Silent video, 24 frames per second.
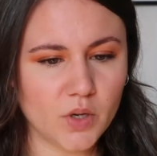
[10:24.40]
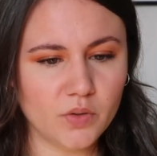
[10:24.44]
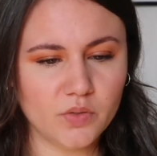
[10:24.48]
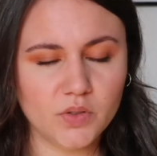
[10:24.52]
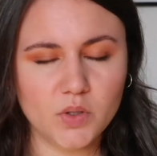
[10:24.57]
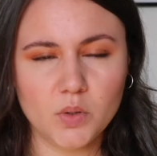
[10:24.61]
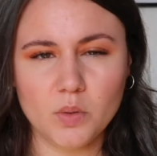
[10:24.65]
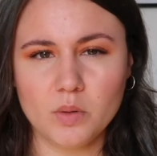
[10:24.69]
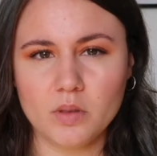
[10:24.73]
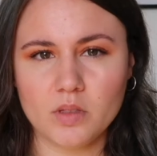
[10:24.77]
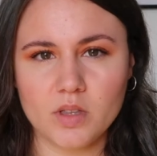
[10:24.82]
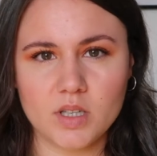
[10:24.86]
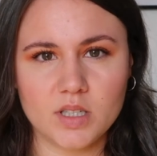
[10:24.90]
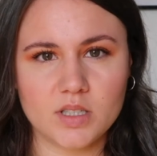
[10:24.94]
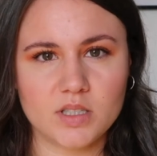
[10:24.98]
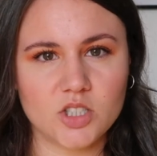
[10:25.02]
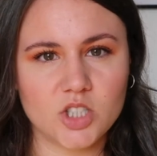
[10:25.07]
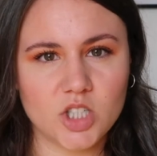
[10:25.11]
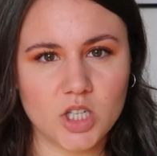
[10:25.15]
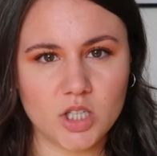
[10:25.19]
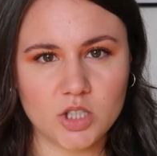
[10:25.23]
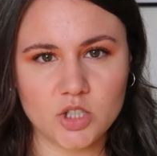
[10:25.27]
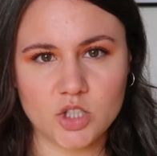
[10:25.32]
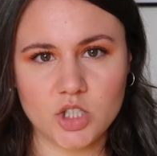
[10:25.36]
a few
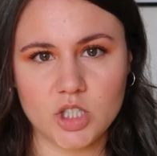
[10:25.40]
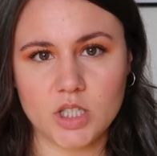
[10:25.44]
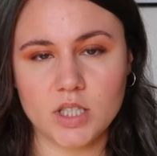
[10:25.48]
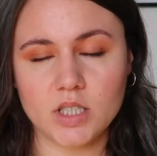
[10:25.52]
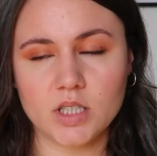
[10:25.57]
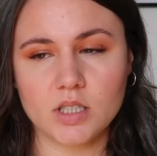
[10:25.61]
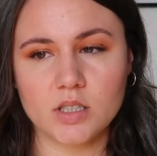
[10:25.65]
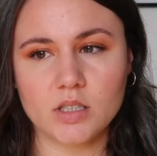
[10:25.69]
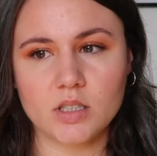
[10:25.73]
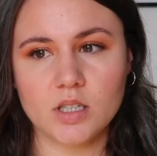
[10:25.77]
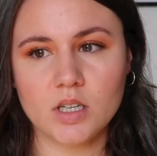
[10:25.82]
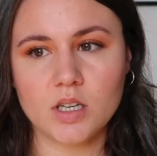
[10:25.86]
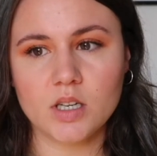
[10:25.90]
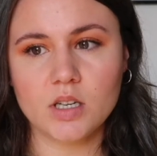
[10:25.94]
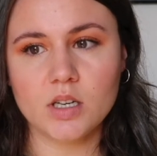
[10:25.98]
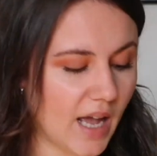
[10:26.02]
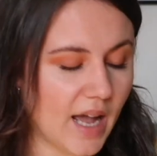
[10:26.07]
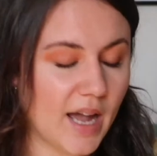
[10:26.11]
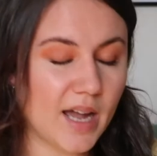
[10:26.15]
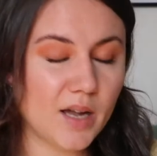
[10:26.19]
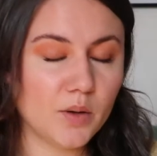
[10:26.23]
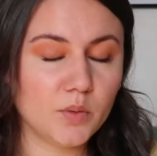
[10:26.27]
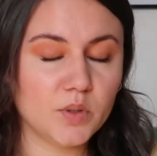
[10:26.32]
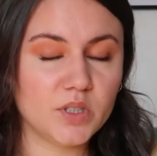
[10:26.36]
things changing.
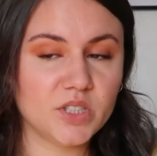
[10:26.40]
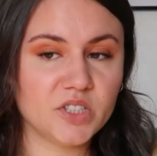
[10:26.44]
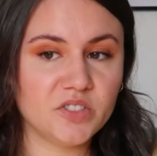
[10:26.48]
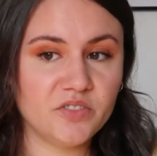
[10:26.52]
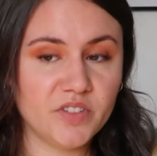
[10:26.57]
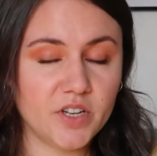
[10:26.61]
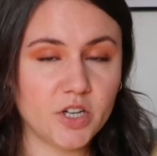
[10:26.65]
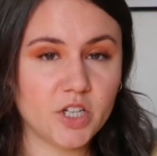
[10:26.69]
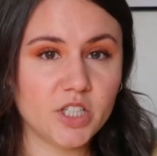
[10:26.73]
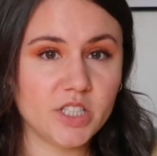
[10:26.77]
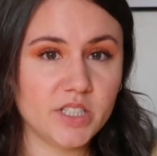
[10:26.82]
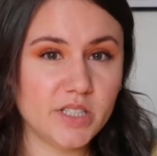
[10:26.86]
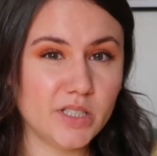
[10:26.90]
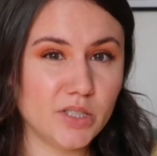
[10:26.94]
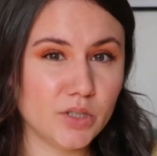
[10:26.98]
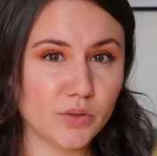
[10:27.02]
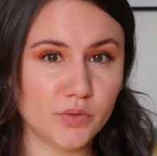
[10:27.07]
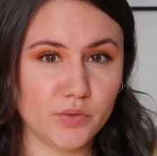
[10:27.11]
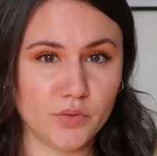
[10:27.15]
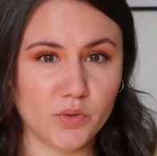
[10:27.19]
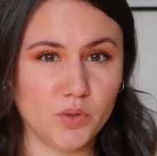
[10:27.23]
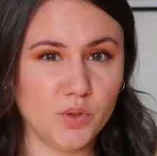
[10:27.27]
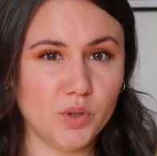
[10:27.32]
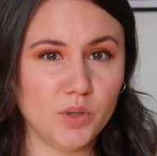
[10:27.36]
I was very
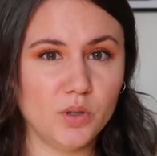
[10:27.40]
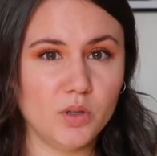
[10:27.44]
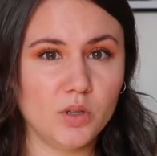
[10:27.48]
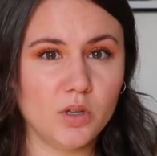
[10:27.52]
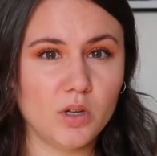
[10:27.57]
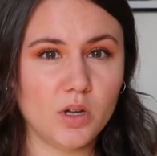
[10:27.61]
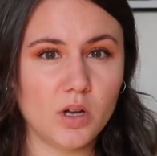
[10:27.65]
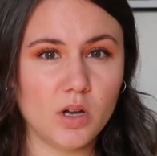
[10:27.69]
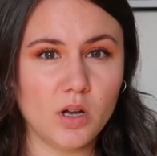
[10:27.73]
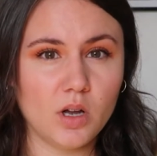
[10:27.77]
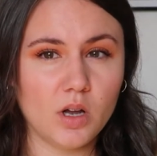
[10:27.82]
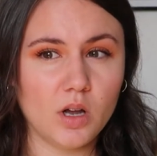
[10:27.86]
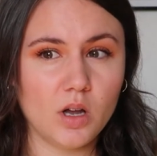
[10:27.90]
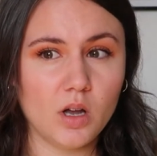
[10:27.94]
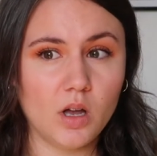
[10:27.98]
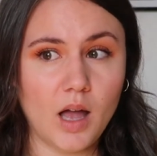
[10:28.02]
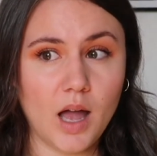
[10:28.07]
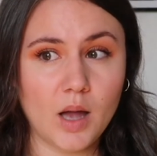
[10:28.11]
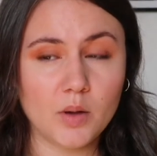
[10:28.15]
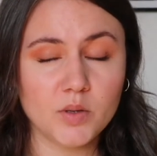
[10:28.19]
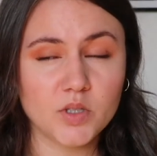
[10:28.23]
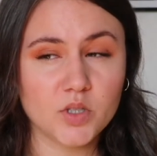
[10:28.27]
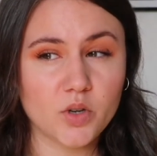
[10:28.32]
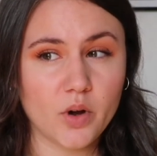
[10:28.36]
tearful.
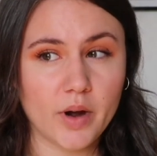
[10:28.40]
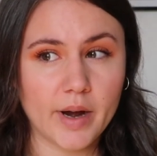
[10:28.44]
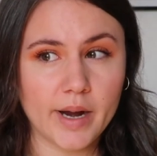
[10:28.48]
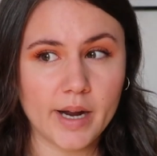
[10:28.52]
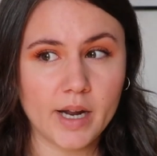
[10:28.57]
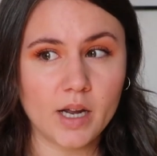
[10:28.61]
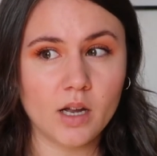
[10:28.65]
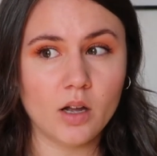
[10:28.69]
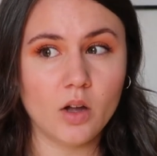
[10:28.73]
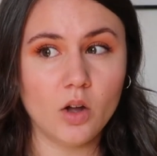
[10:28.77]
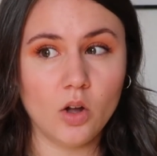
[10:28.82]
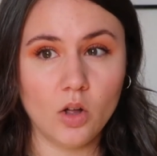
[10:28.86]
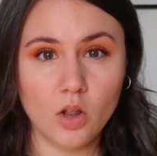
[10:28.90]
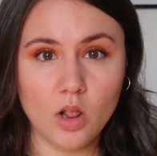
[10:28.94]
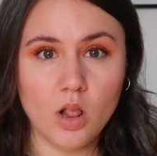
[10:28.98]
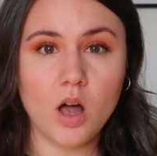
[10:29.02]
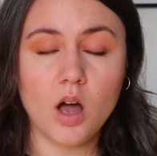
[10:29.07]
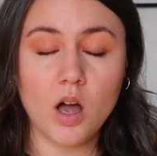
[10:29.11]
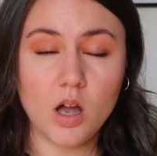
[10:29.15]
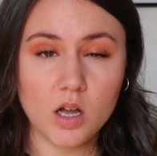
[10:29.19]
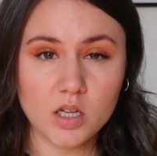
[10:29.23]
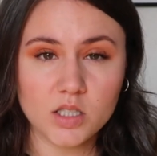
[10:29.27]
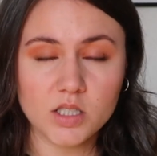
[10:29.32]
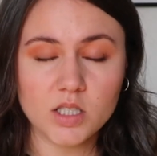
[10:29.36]
I was crying a
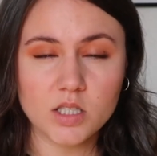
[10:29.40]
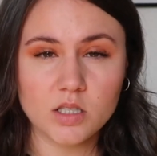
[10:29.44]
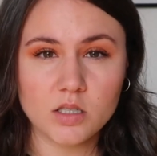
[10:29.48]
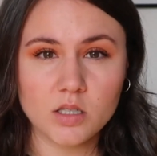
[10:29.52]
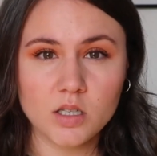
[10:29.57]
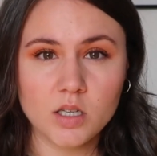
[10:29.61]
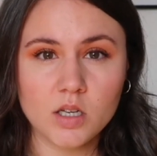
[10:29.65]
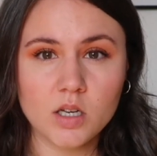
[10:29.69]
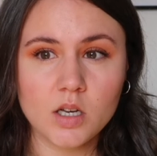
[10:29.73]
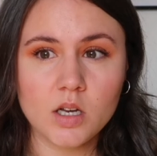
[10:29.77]
lot.